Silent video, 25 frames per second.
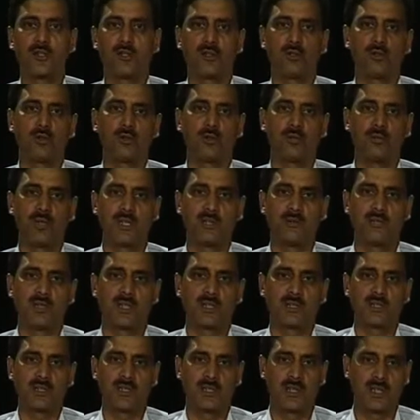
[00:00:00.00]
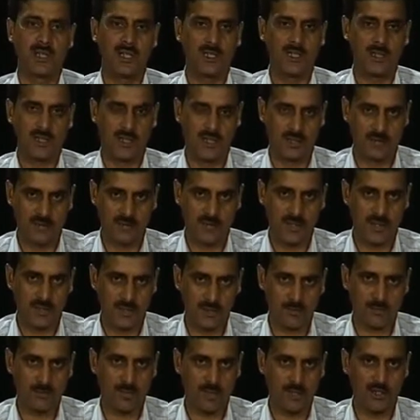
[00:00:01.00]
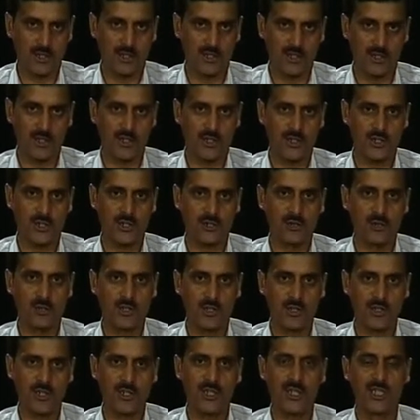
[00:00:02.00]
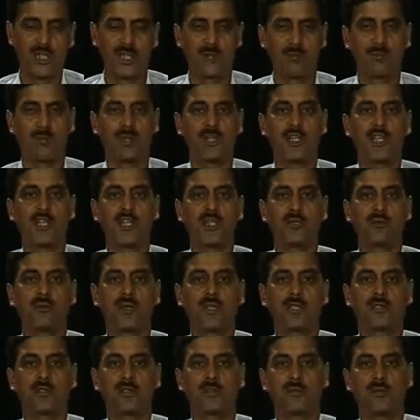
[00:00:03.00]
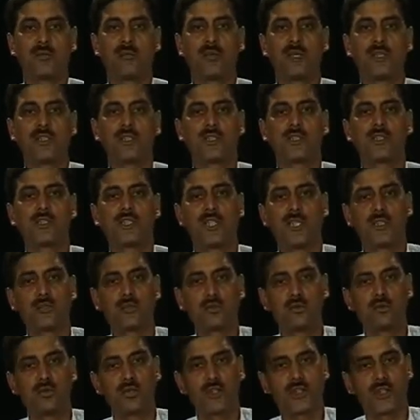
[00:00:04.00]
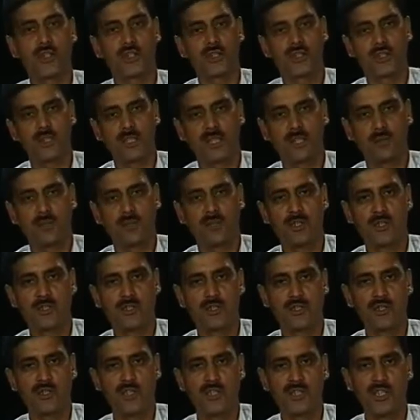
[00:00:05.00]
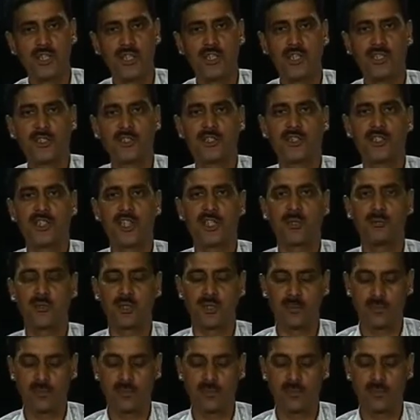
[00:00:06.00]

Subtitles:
leukemia was not in fact by the deletion only, but it was by the translocation of this deleted segment